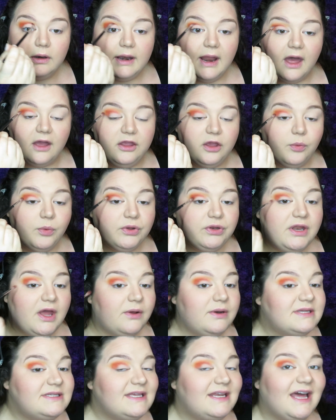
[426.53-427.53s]
Now you will
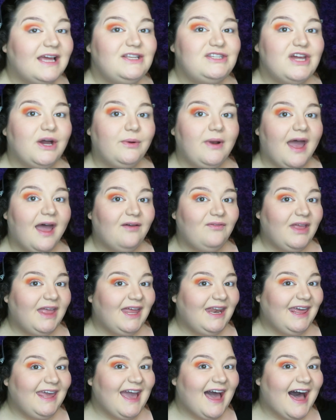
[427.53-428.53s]
notice that I don't have
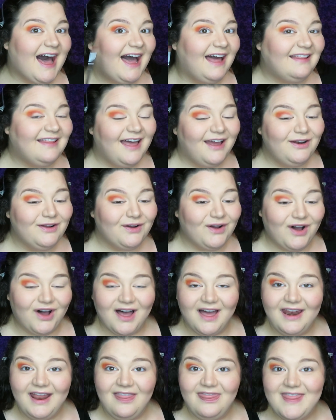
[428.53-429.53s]
any highlighter
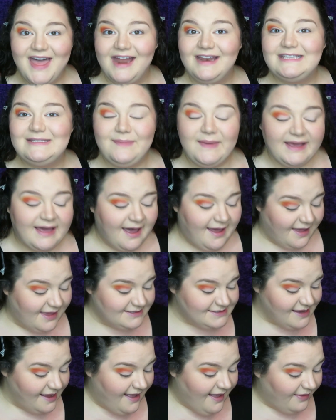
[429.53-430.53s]
on, and that is
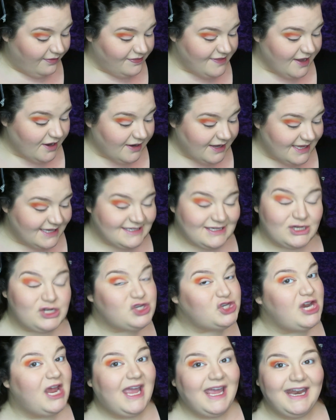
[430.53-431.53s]
because there is a
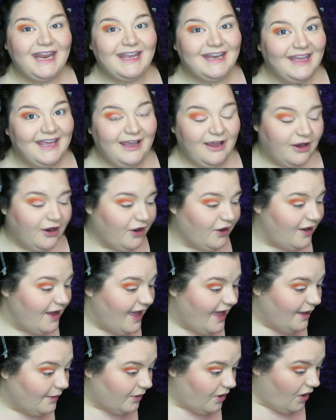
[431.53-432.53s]
shade in here
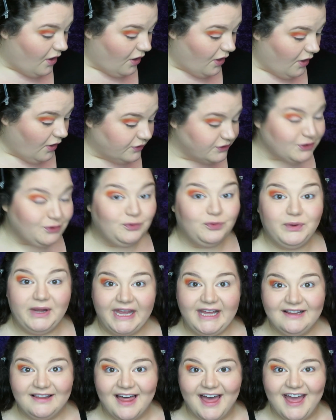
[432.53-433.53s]
called
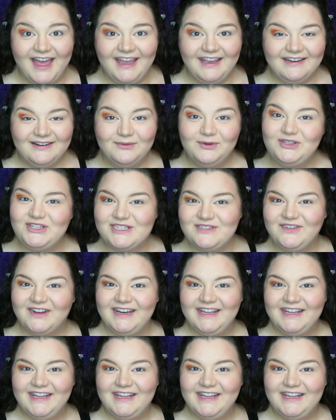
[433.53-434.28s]
Ring Light, which is